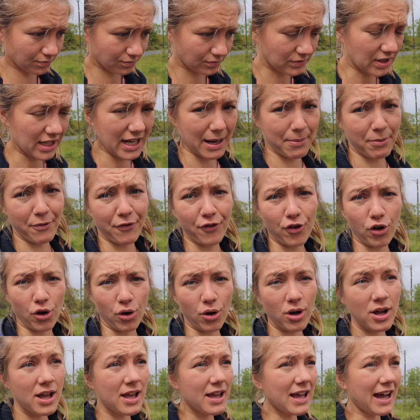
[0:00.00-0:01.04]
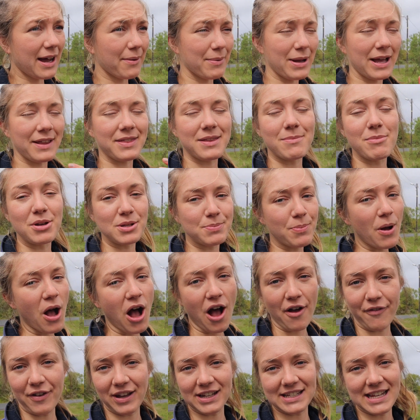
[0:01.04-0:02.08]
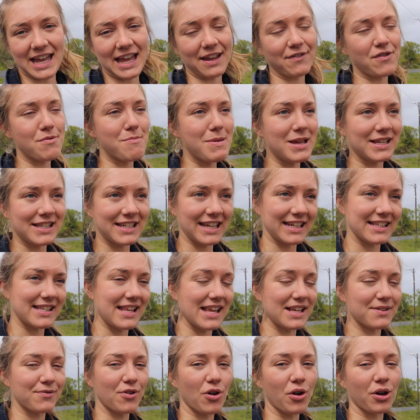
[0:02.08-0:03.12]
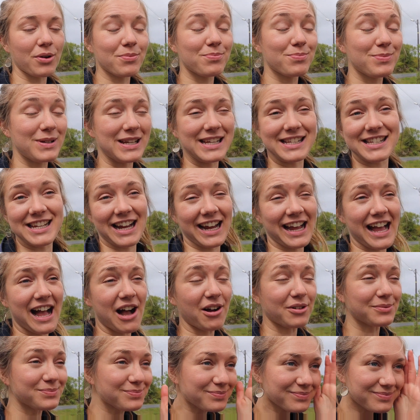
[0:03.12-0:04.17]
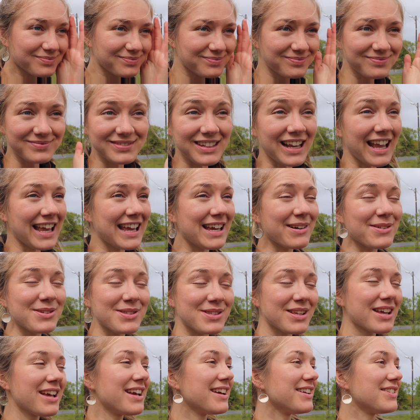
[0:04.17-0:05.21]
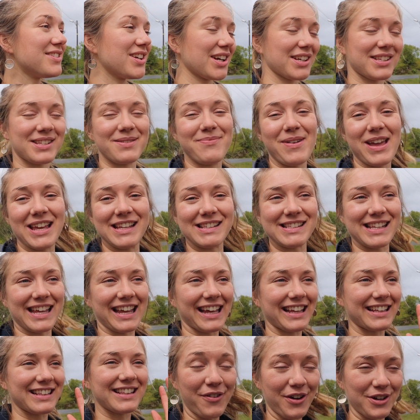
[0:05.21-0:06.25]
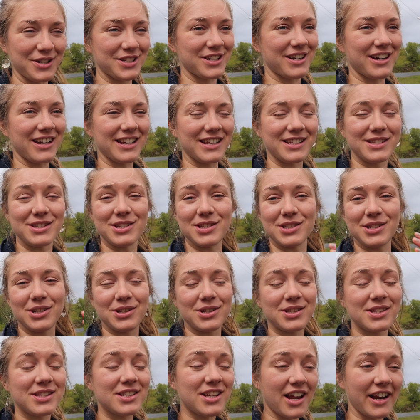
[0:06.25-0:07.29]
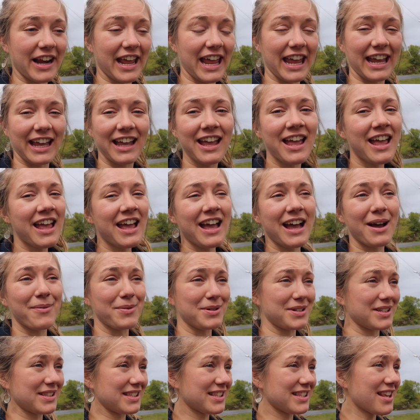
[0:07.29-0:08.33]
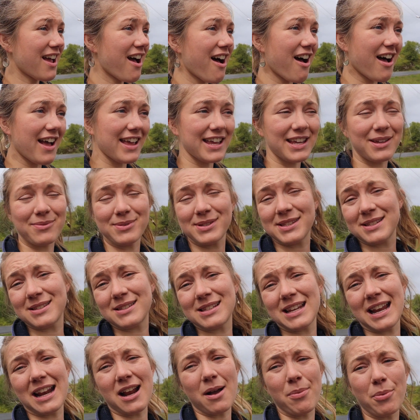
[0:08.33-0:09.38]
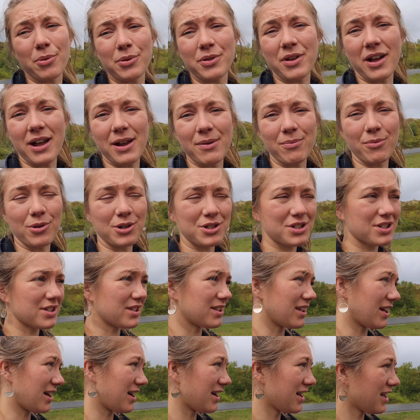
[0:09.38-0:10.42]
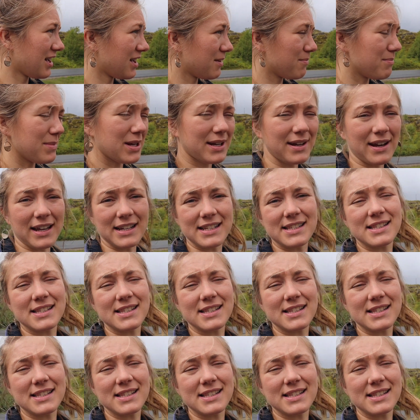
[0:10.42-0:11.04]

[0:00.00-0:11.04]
the day before, and we had the most perfect day. If you missed yesterday's vlog, please check it out. It was just amazing. Lofoten Islands just look stunning, and we did this hike. We stayed up all night and watched the midnight